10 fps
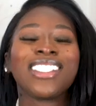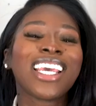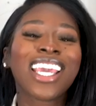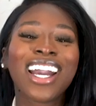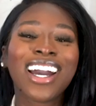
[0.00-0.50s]

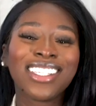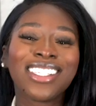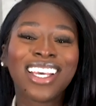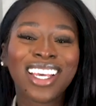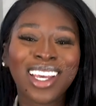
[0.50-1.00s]
Take care,
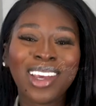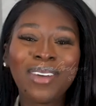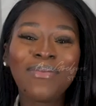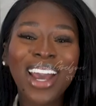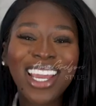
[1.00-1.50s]
guys.
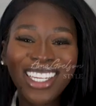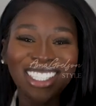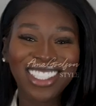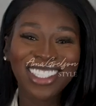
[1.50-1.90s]
Bye.